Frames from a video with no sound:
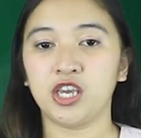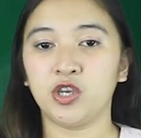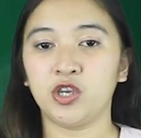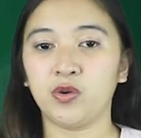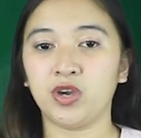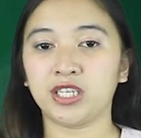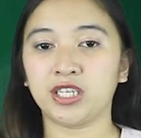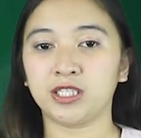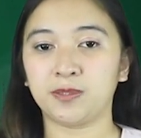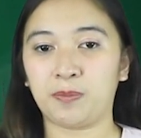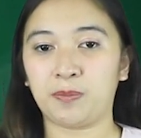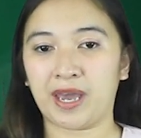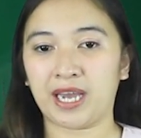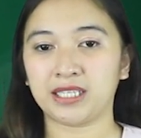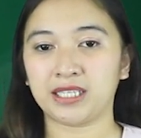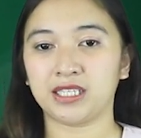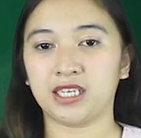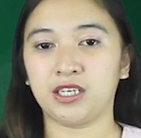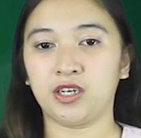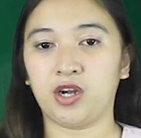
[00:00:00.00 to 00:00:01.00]
you
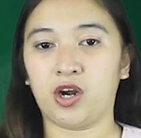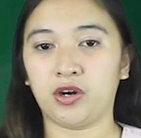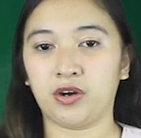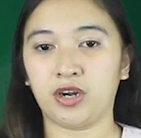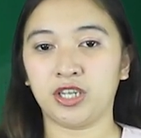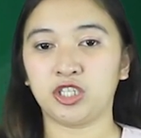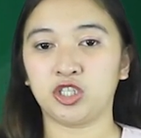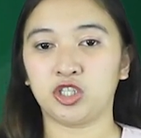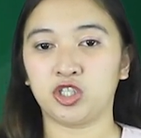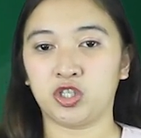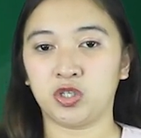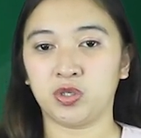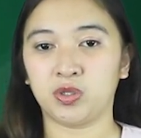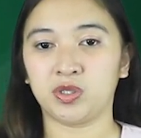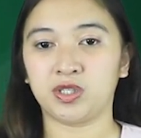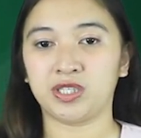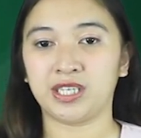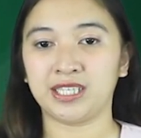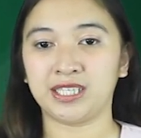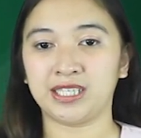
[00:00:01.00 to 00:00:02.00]
expect an orange
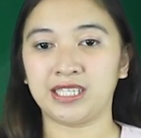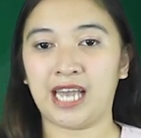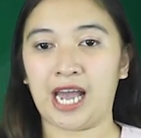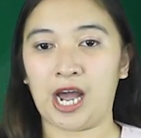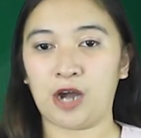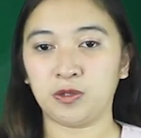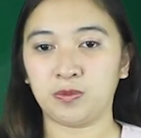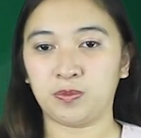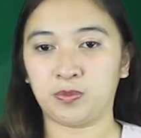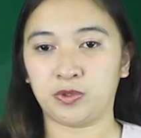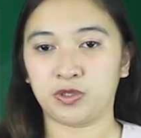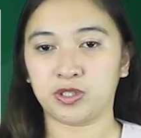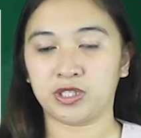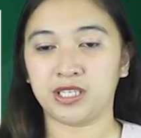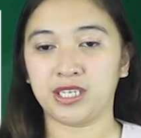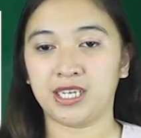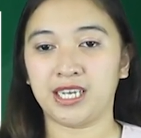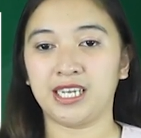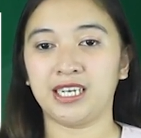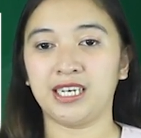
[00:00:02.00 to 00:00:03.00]
juice as the output
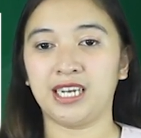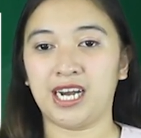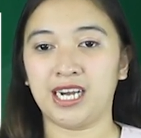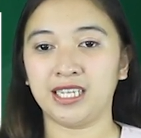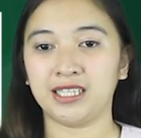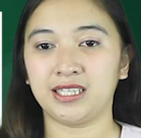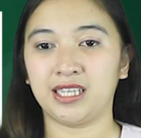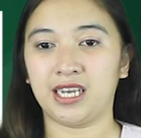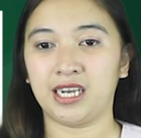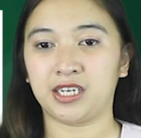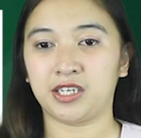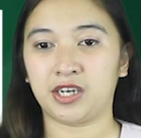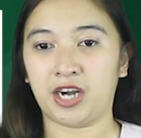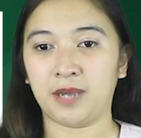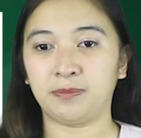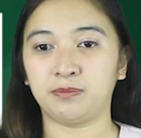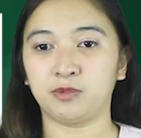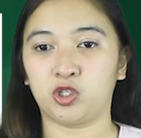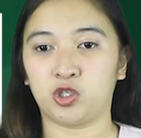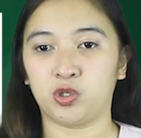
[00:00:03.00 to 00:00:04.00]
and not a
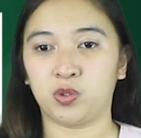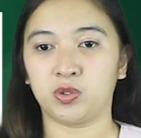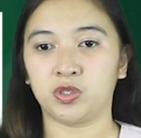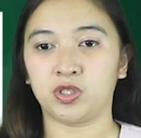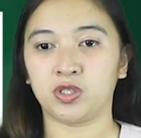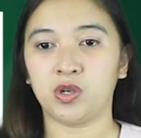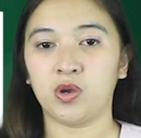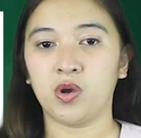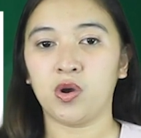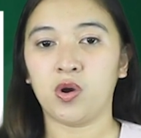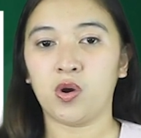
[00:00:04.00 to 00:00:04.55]
grape juice.